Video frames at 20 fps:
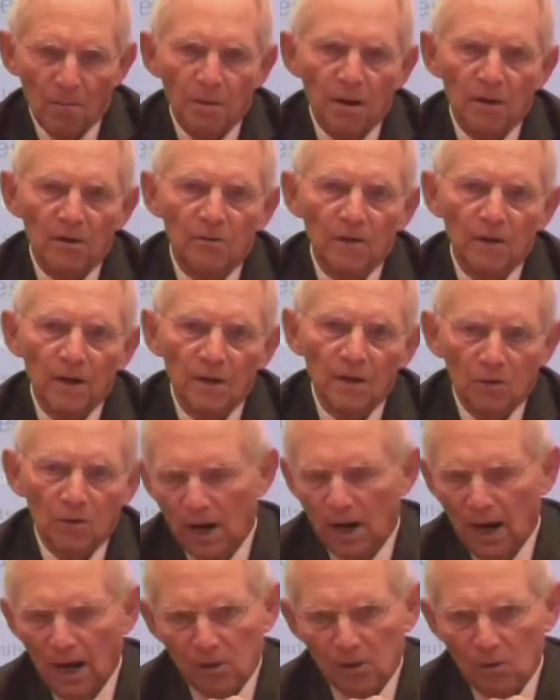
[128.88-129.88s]
between
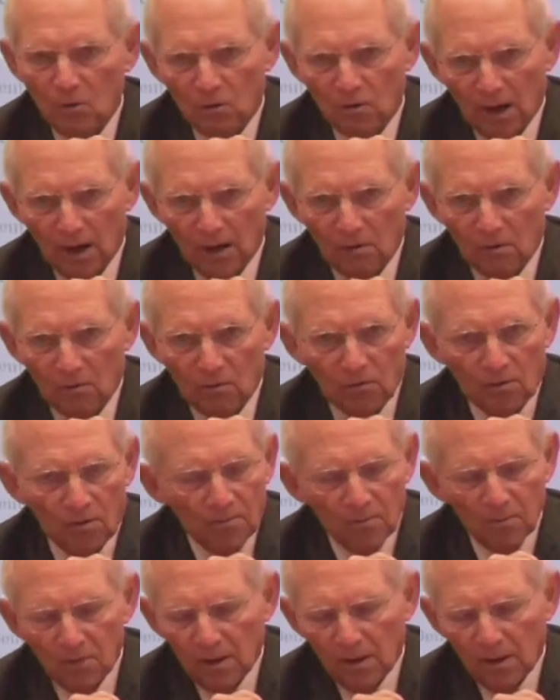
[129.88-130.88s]
United States
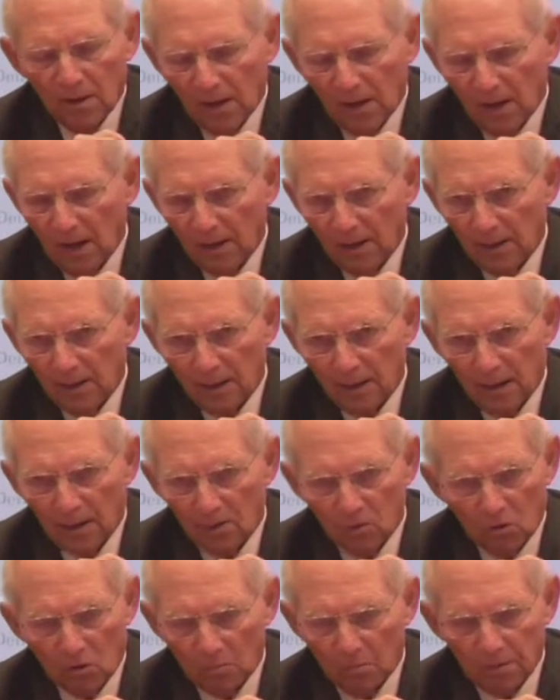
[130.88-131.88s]
and
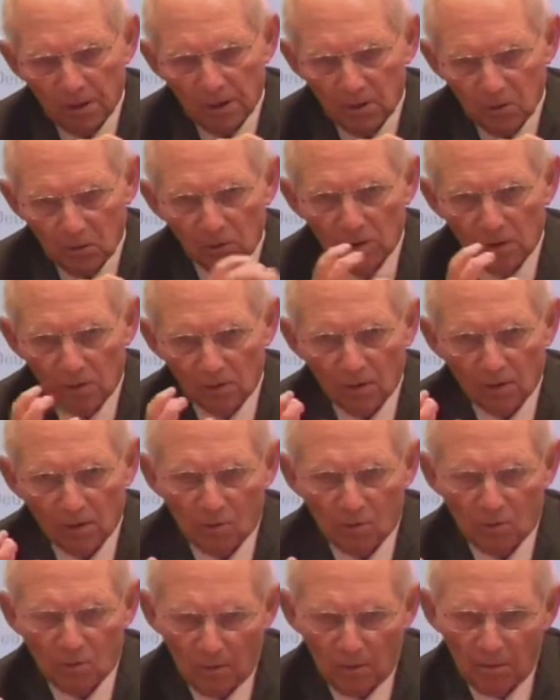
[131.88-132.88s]
European Union.
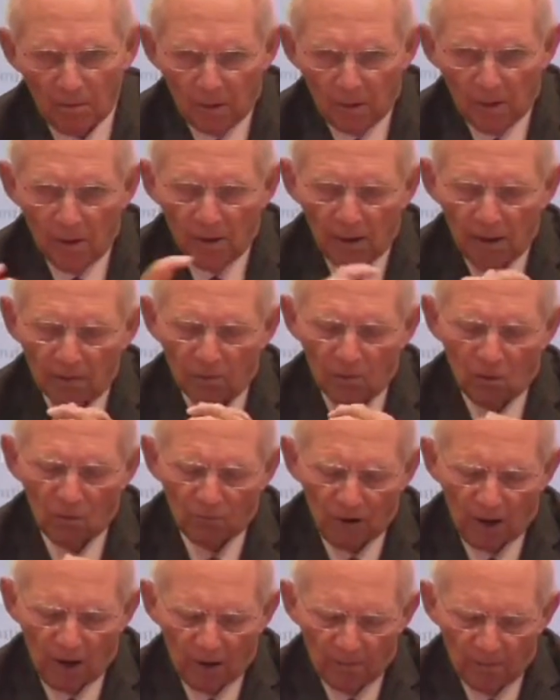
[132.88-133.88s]
And so
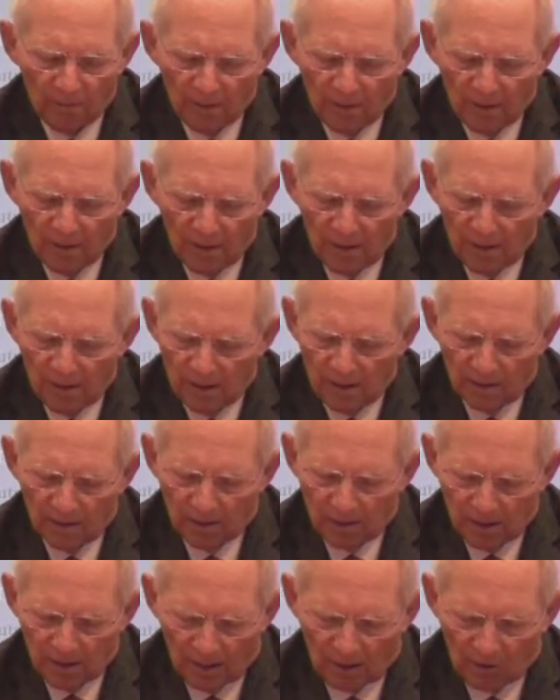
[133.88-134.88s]
far,
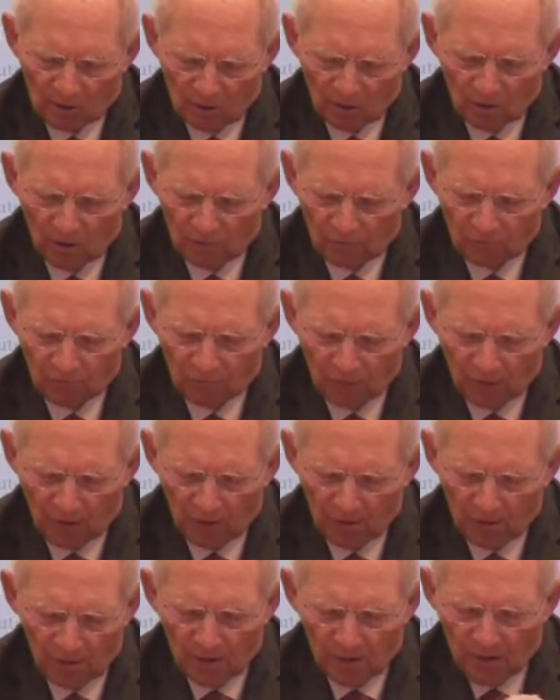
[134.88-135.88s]
the election of
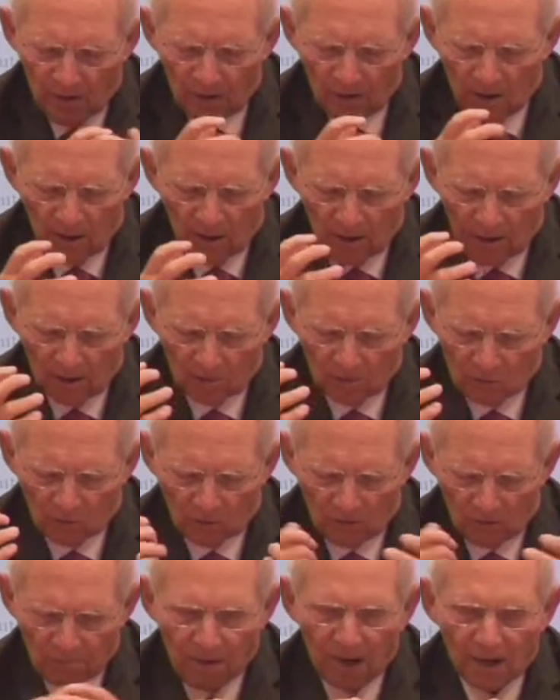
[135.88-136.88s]

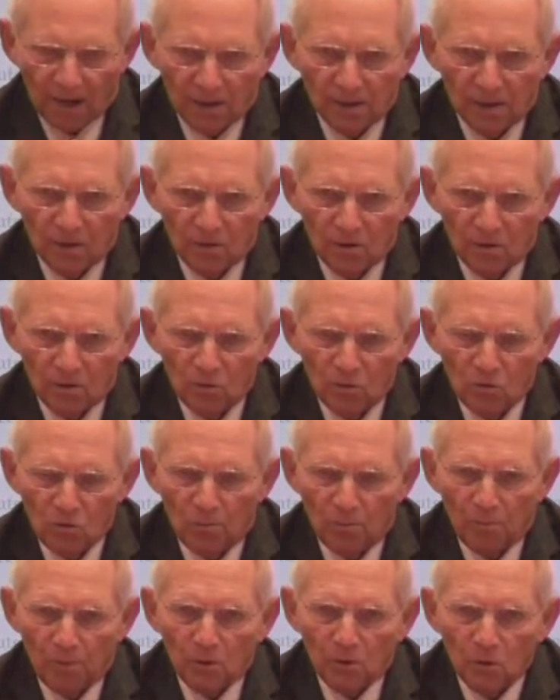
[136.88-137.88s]
Joseph Biden is a huge
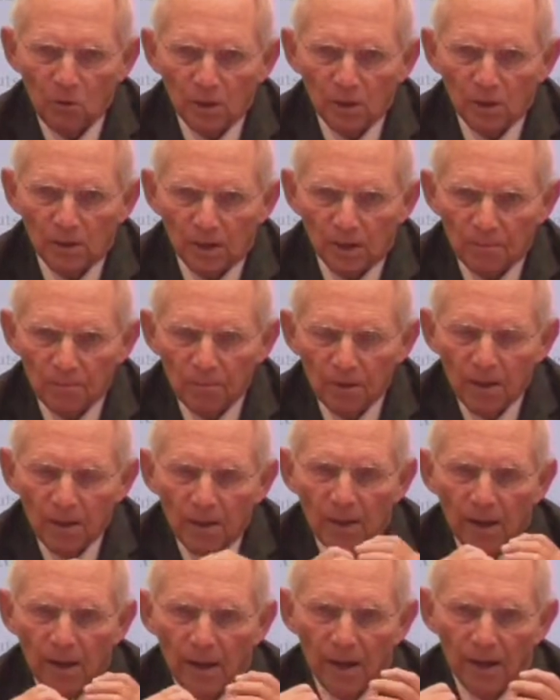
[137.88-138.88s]
opportunity.
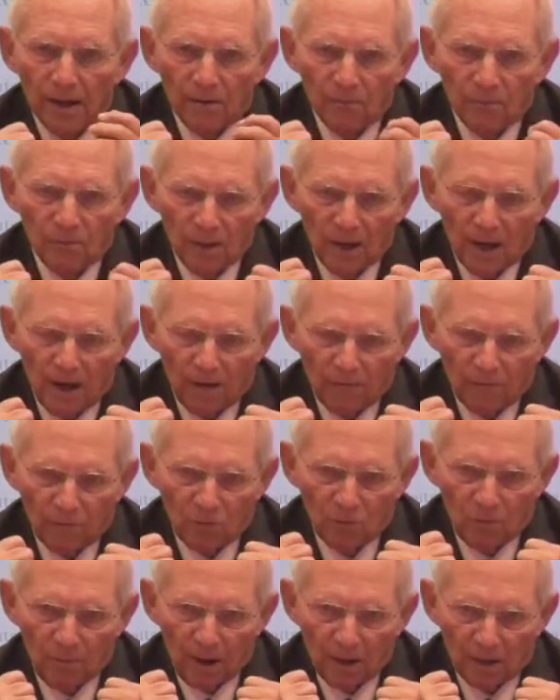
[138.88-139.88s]
And we have
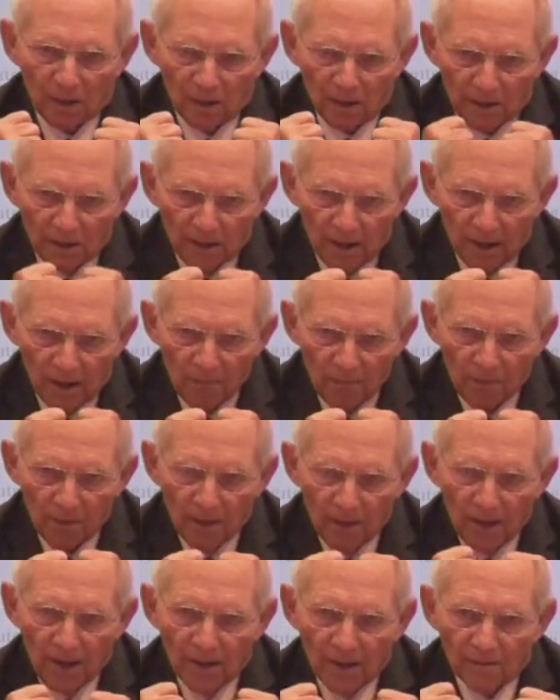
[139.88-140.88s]
to make clear
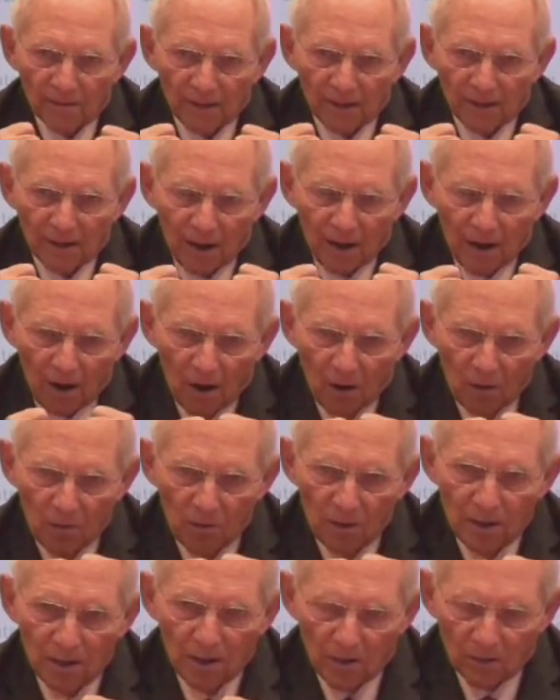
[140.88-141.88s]
that
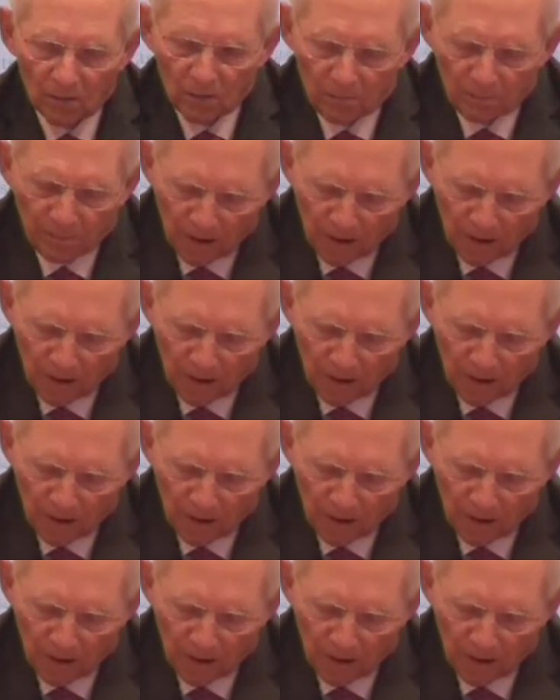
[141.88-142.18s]
only on the